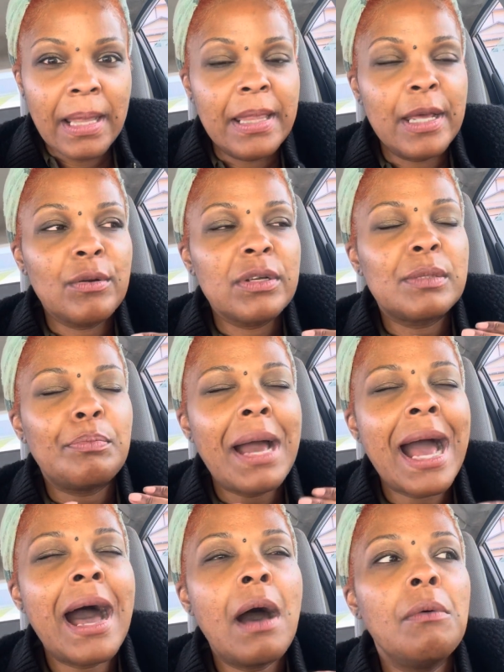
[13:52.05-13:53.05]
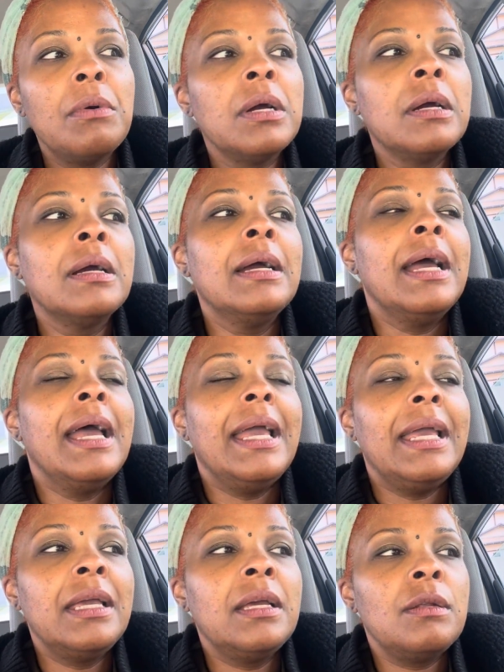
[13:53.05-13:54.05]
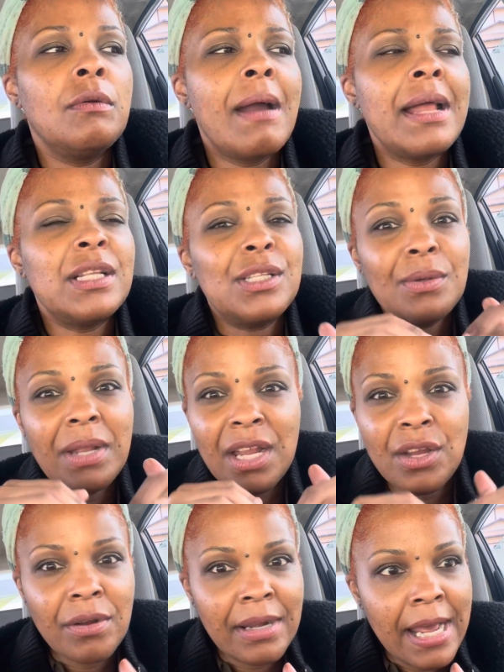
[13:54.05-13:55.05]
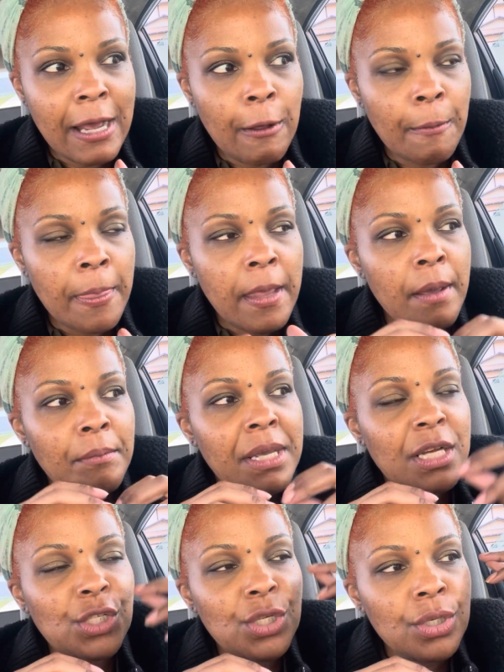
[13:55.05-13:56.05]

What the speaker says: There is power in gratitude in your now. Because